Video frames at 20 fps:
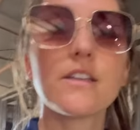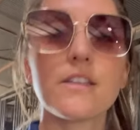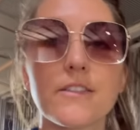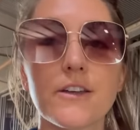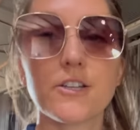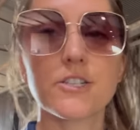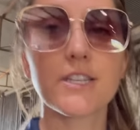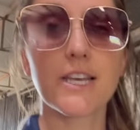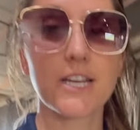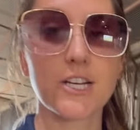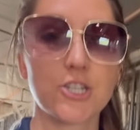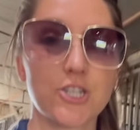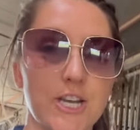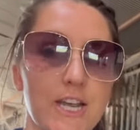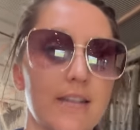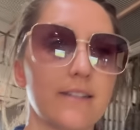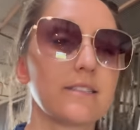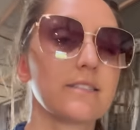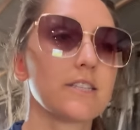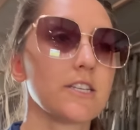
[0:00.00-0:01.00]
There's like a
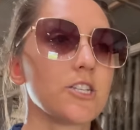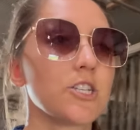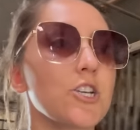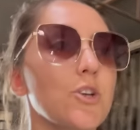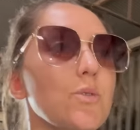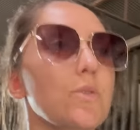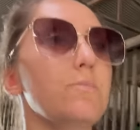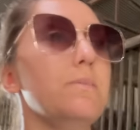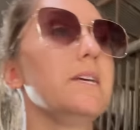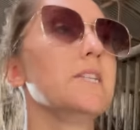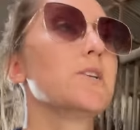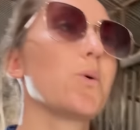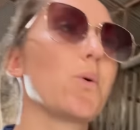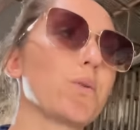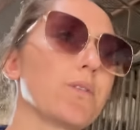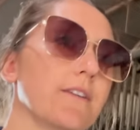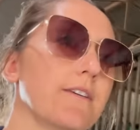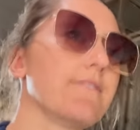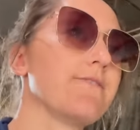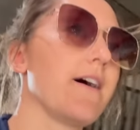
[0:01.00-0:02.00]
chance that she would be
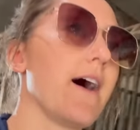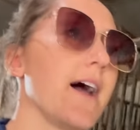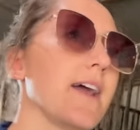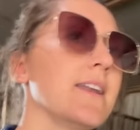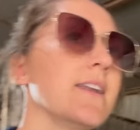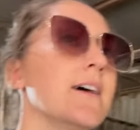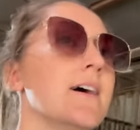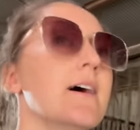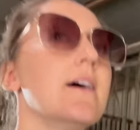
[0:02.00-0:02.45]
totally fine,